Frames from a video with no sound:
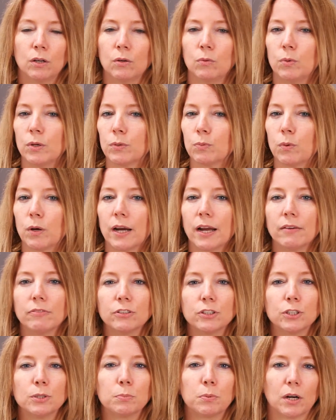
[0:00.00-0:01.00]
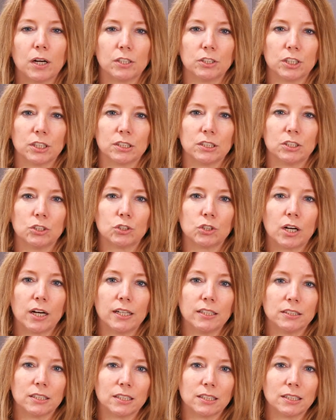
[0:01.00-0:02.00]
with whatever your project is
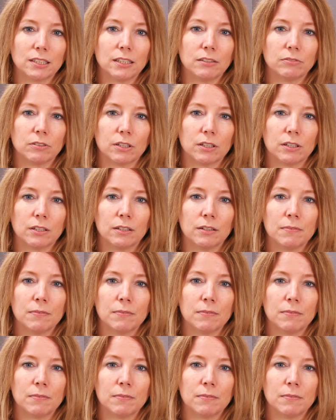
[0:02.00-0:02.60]
trying to deliver.